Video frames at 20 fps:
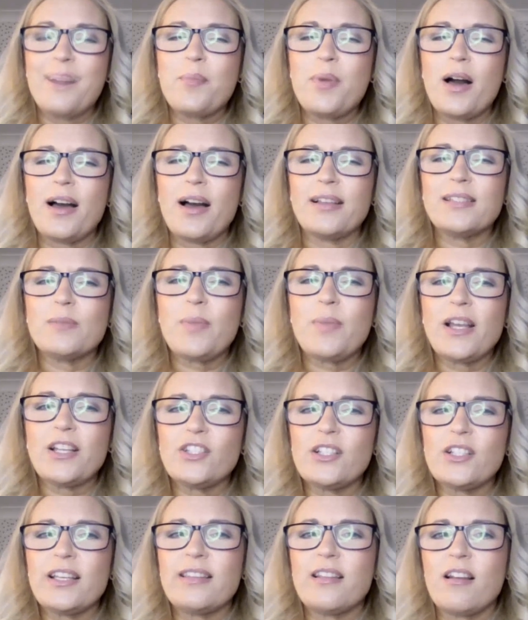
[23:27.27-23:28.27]
But
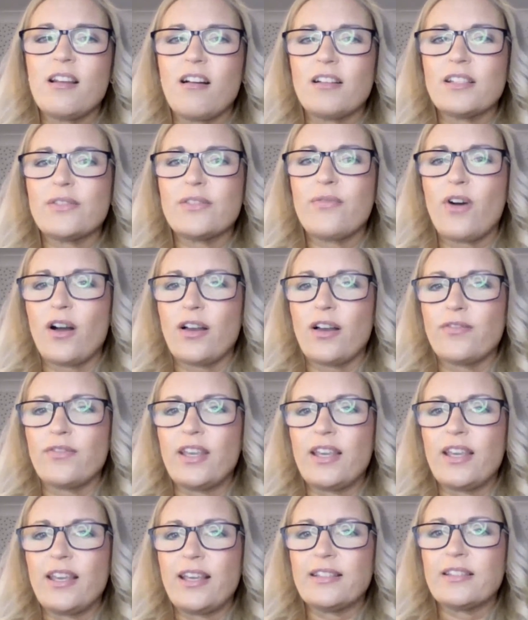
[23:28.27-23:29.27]
especially in the last 5
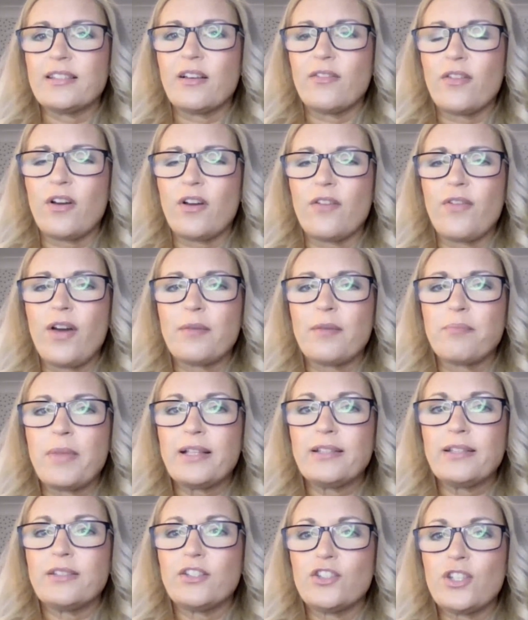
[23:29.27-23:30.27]
years, I've had
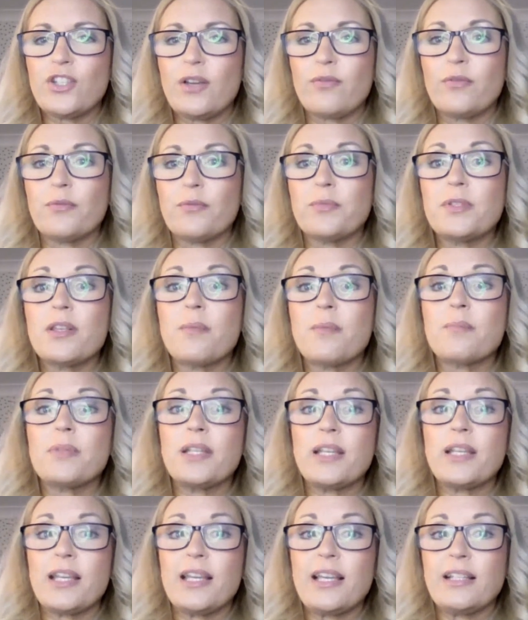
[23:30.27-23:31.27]
mentorship from
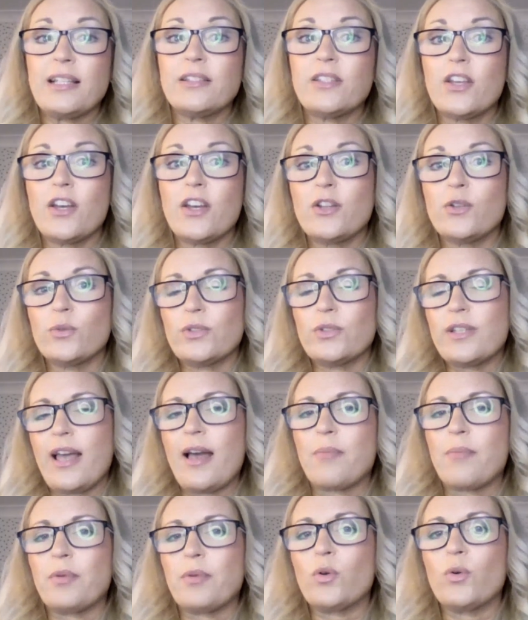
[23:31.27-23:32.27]
somebody internal to
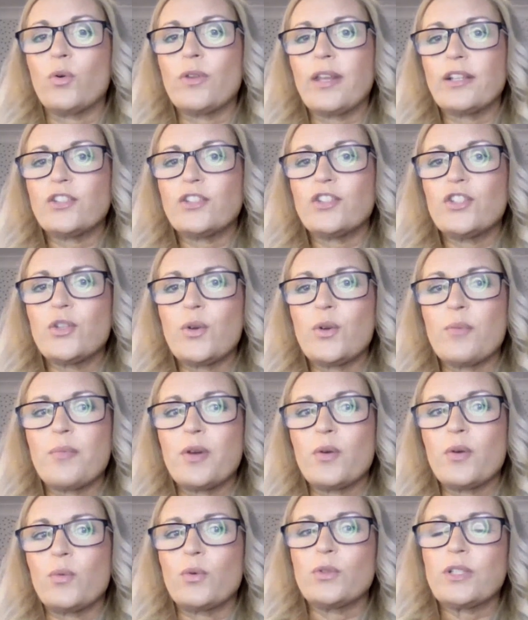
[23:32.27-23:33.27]
Epicor, and that's Stuart
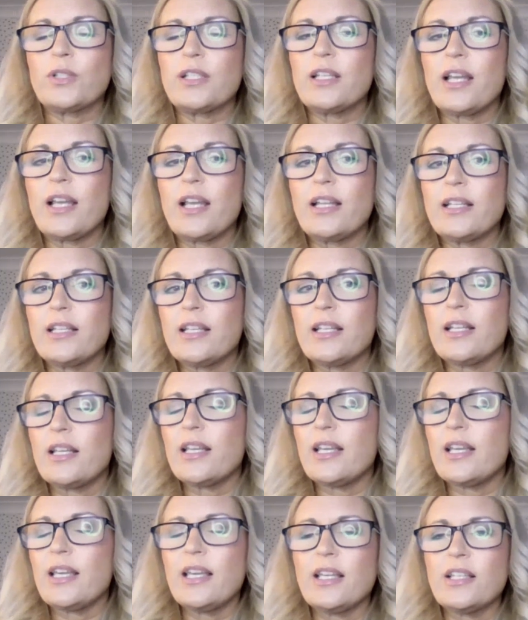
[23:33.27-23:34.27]
Millward. And
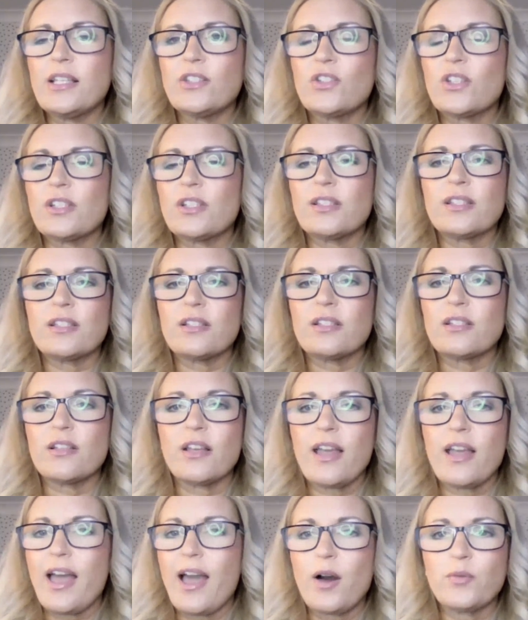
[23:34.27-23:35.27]
he's just
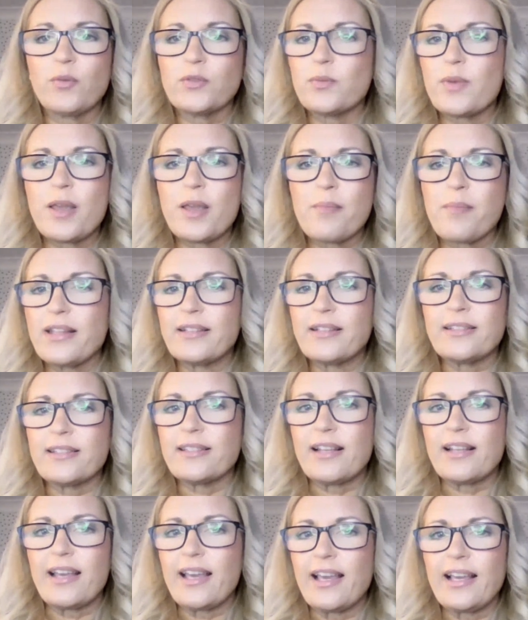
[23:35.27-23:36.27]
helped me
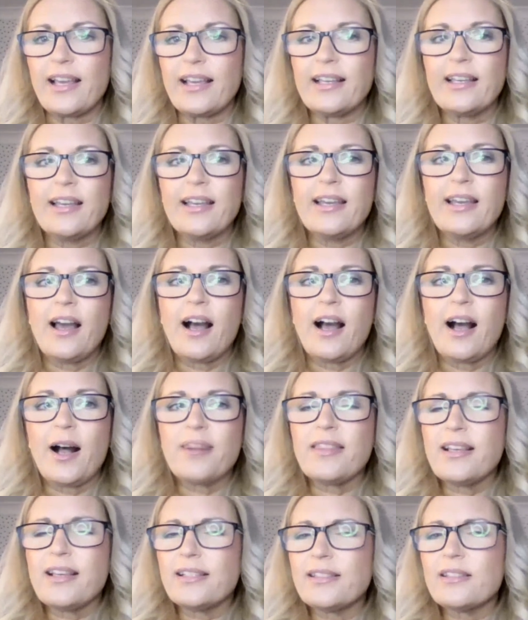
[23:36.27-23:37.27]
immensely.
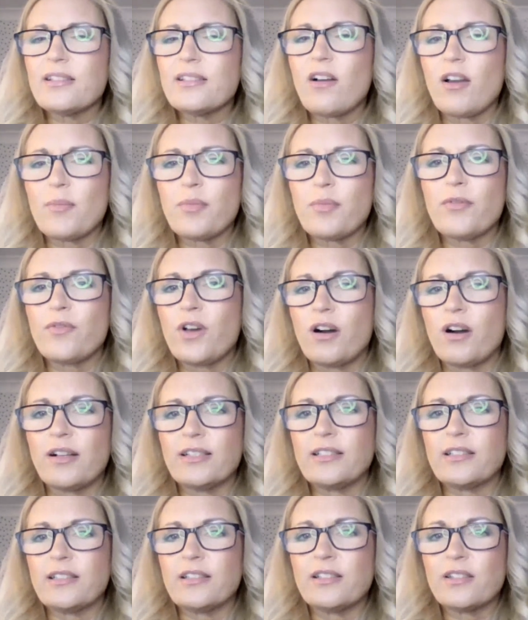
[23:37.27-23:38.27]
And this type of
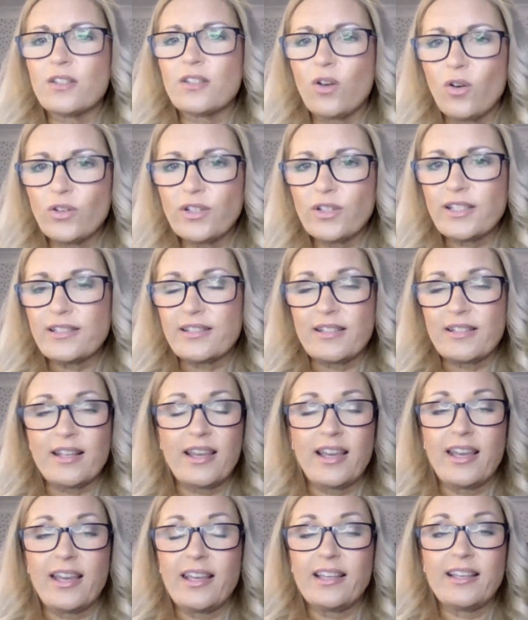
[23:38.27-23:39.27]
guidance,
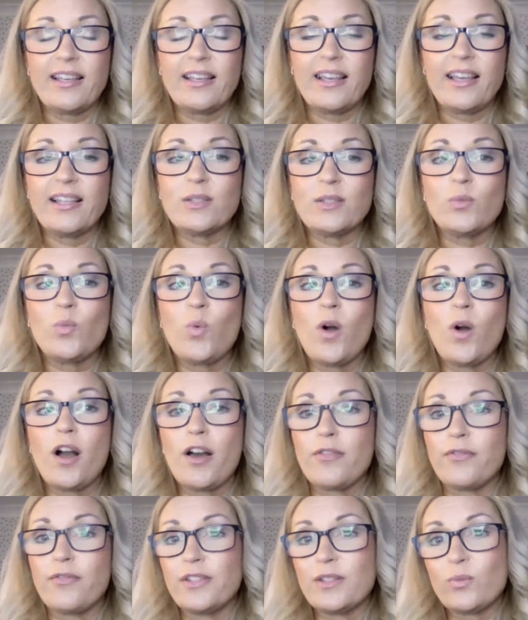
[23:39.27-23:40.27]
honestly, is
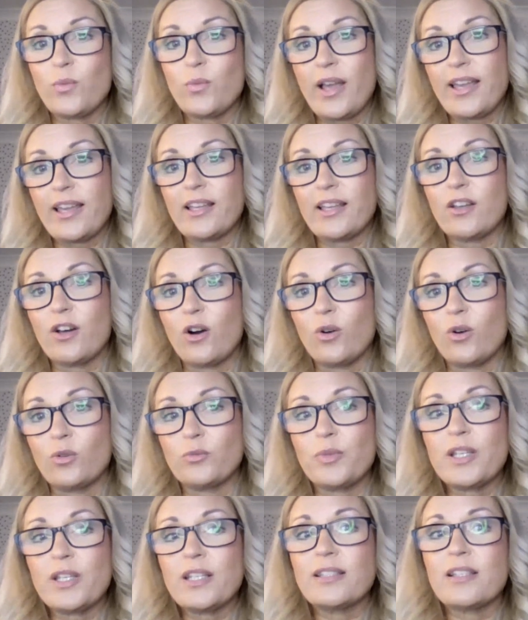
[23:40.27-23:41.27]
worth its weight in
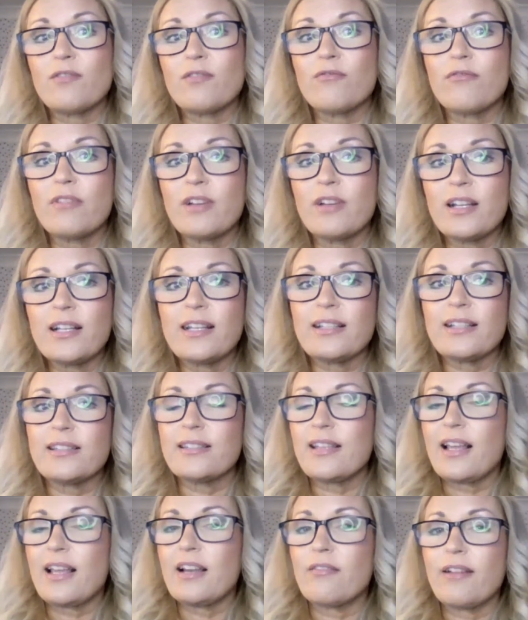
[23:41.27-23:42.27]
gold because it really
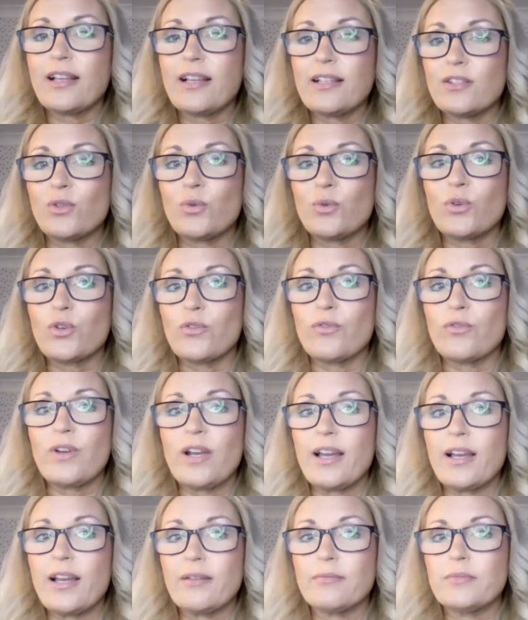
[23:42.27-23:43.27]
accelerates your
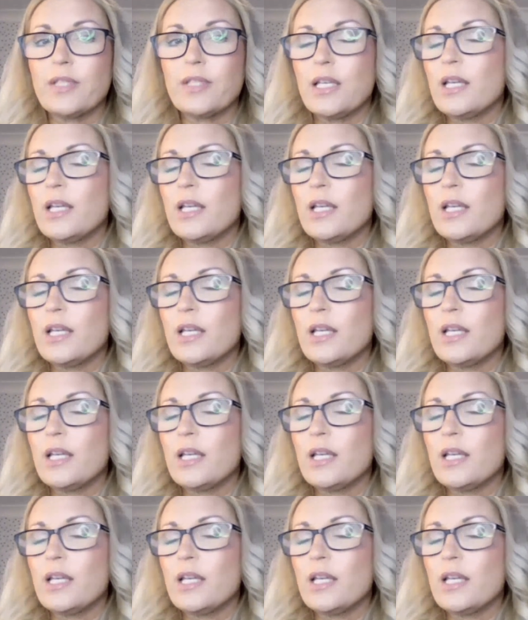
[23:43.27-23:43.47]
career.